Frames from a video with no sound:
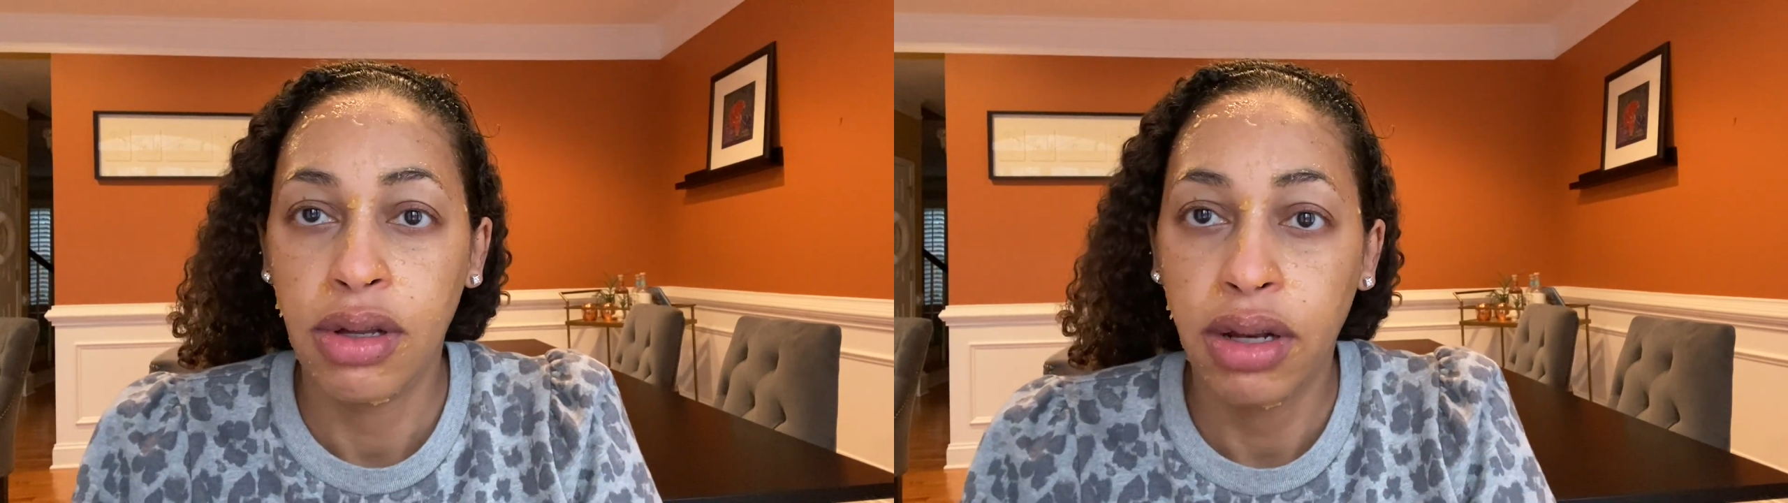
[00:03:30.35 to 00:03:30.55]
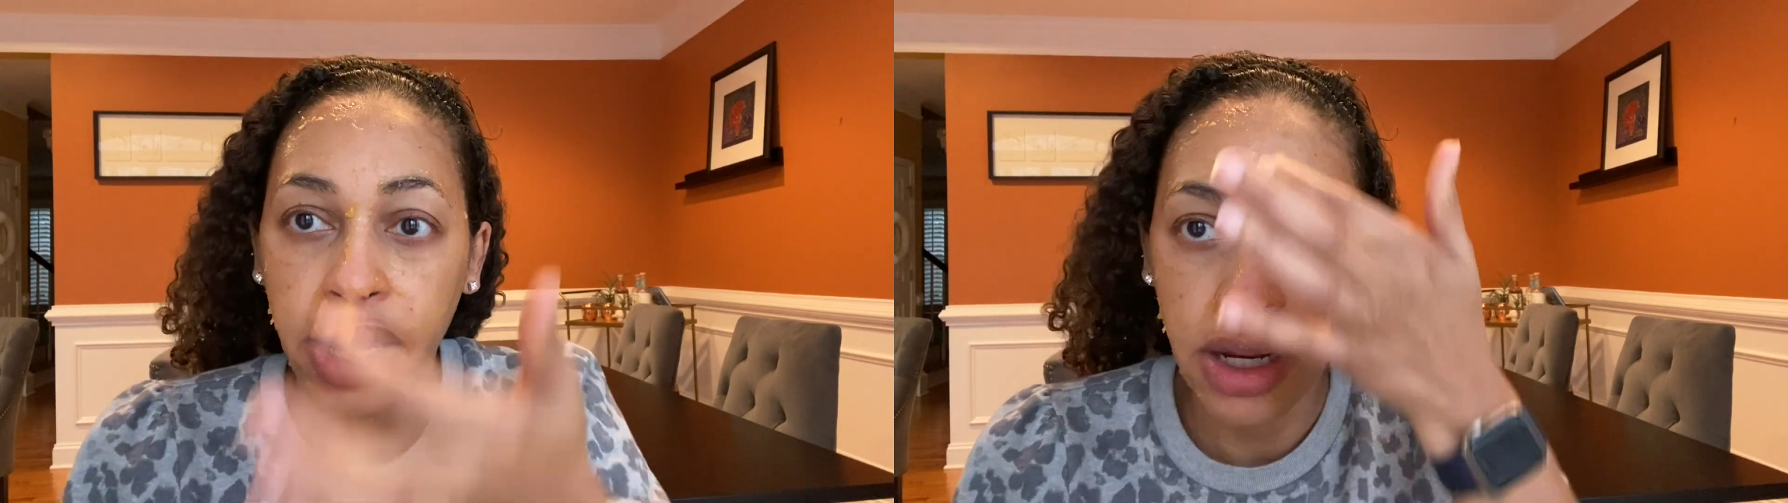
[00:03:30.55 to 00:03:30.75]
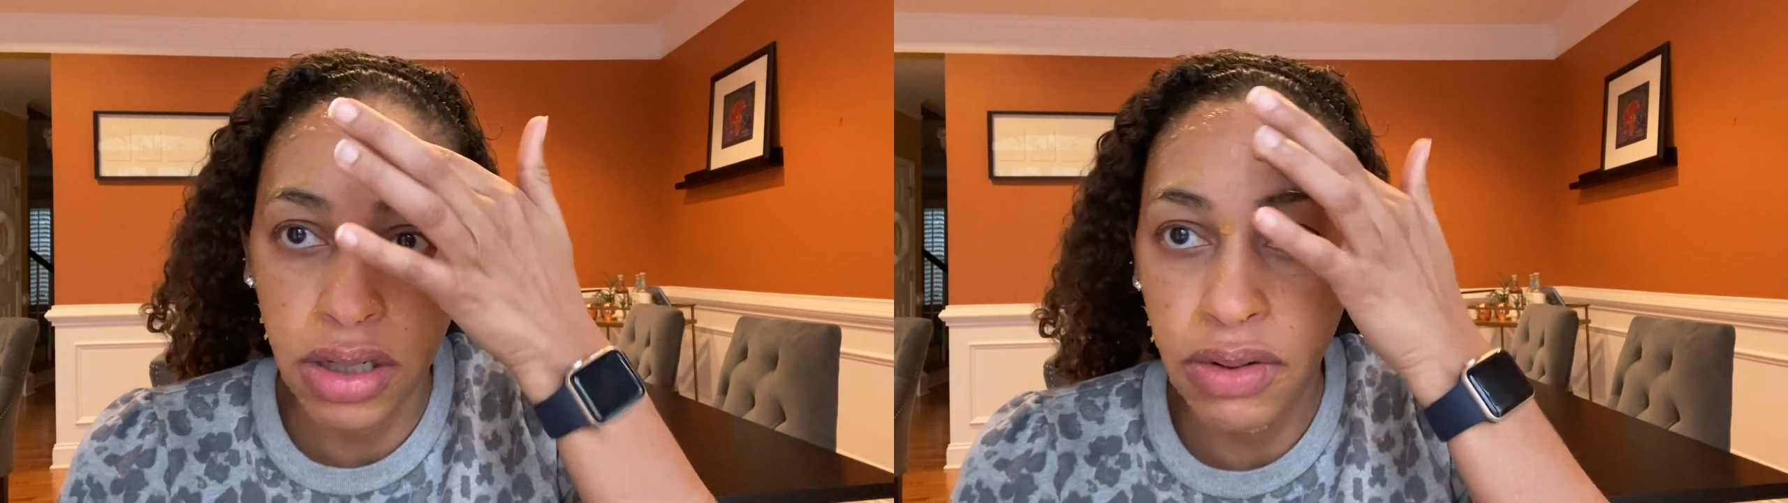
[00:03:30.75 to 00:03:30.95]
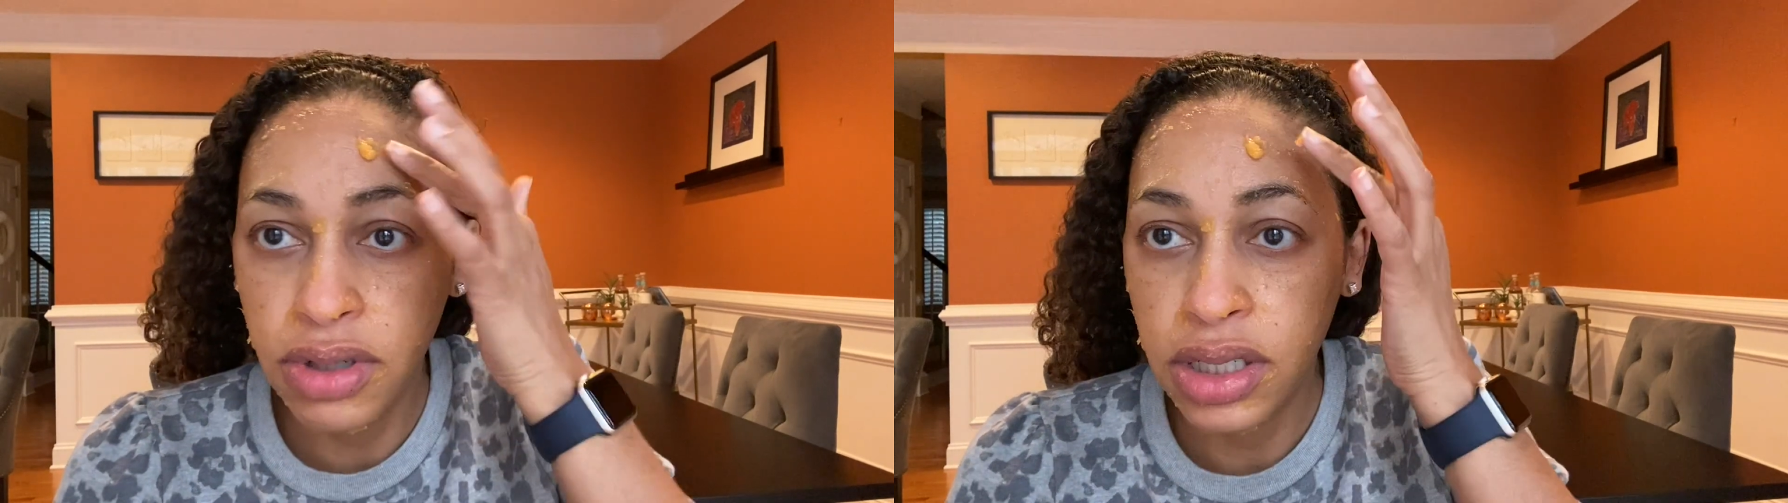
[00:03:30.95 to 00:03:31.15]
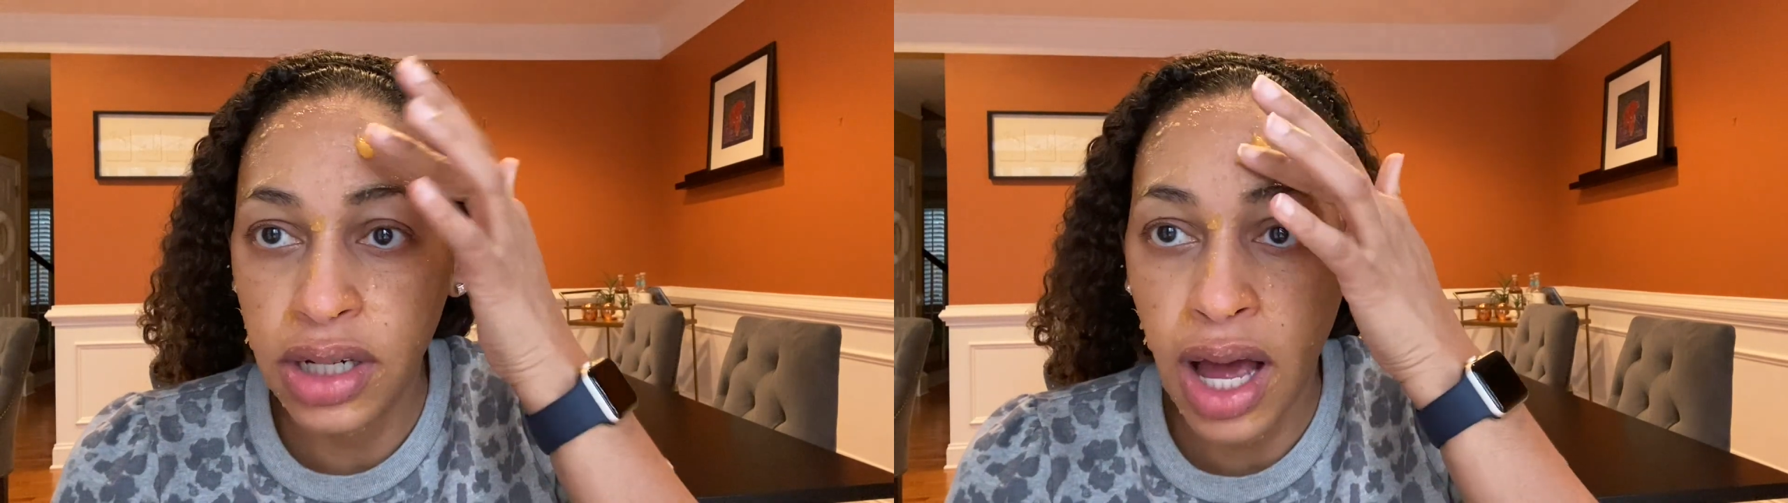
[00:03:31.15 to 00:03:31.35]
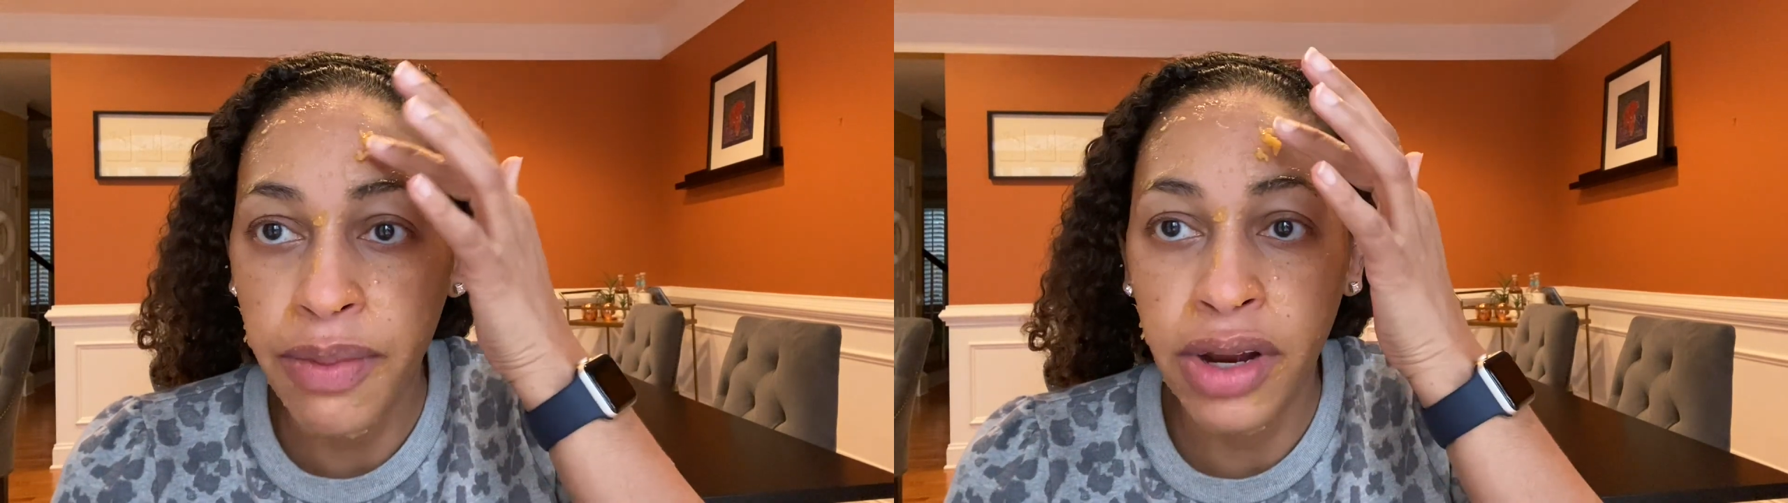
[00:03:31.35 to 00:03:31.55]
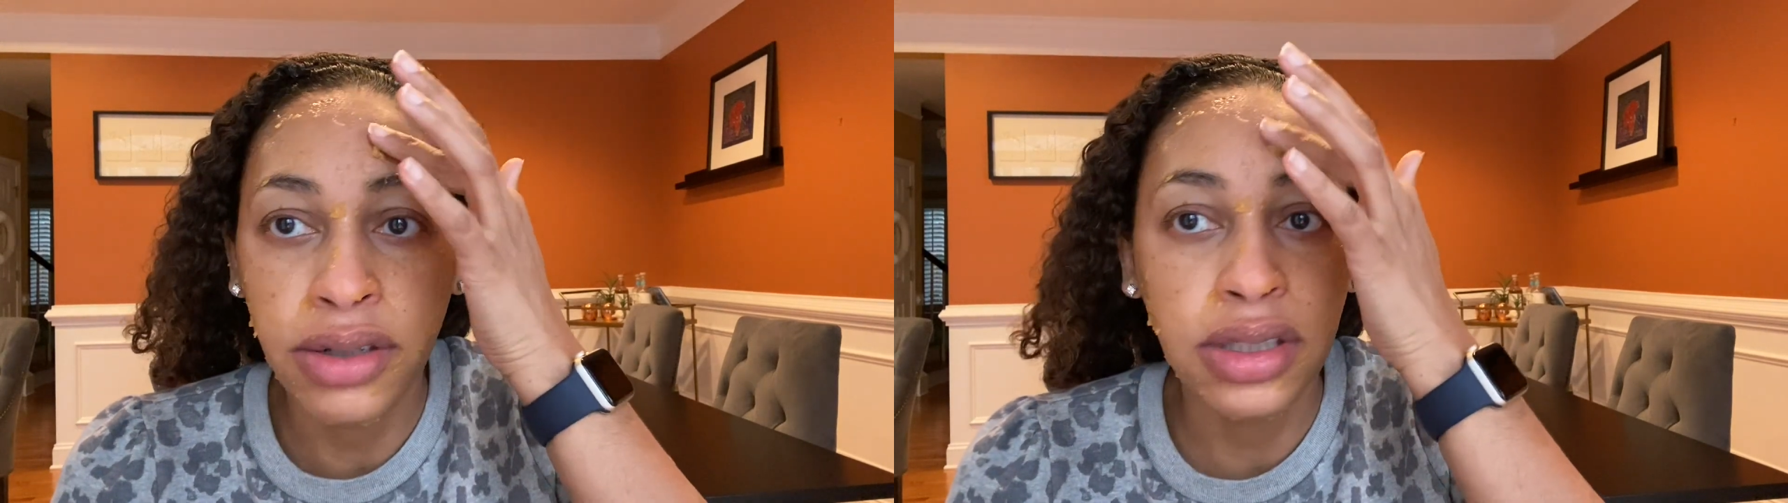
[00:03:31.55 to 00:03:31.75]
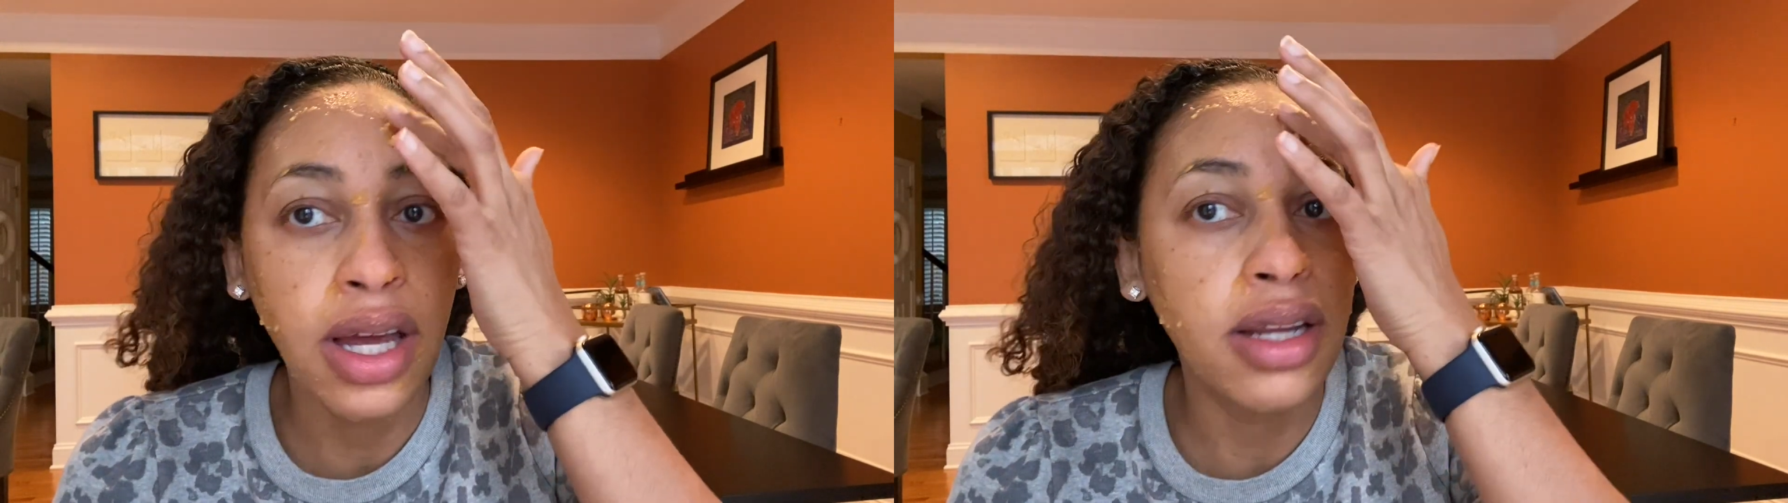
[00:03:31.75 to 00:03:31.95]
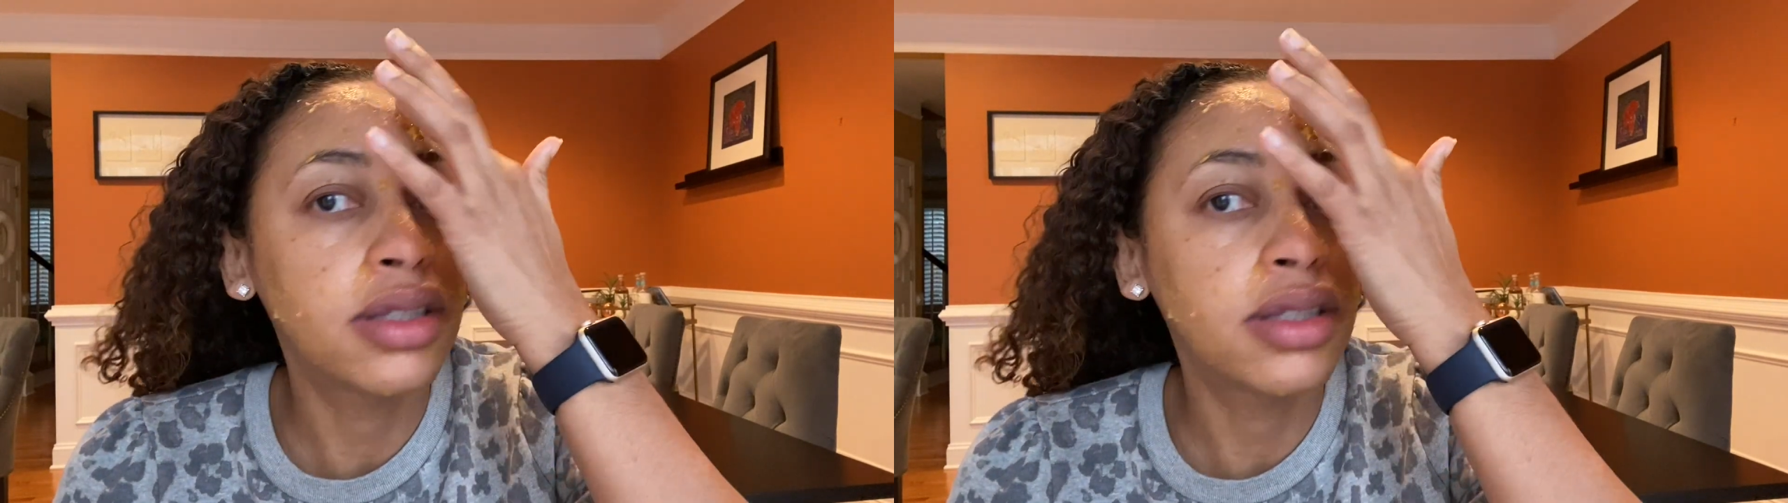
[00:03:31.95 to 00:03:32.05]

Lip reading: Let it do its job, and I'll just kind of